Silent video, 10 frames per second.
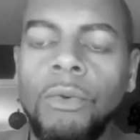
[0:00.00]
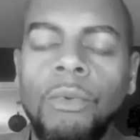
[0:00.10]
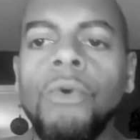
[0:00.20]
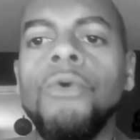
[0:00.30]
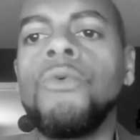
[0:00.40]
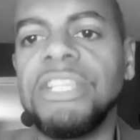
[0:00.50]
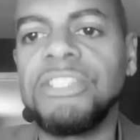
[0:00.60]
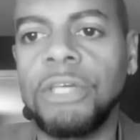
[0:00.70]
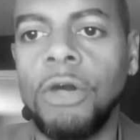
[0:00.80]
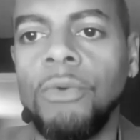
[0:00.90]
will
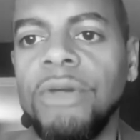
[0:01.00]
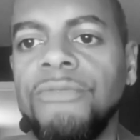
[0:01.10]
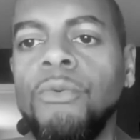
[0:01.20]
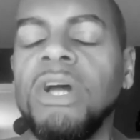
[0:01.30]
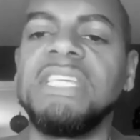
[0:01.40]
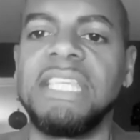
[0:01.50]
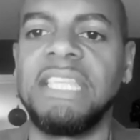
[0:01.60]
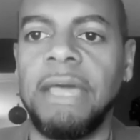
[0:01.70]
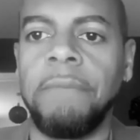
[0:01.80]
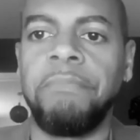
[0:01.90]
always go with what
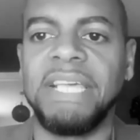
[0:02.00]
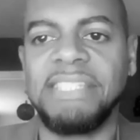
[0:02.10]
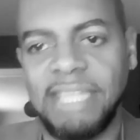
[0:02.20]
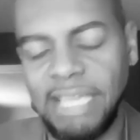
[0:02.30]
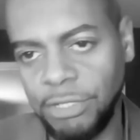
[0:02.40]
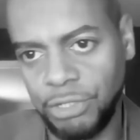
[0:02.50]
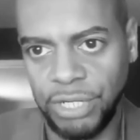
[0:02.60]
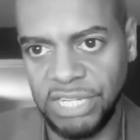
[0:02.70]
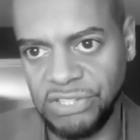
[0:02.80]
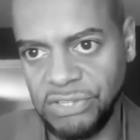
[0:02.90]
is in their best
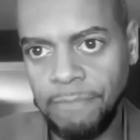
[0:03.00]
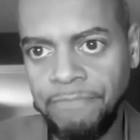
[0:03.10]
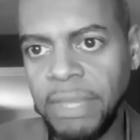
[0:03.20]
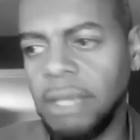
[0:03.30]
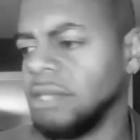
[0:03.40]
interest.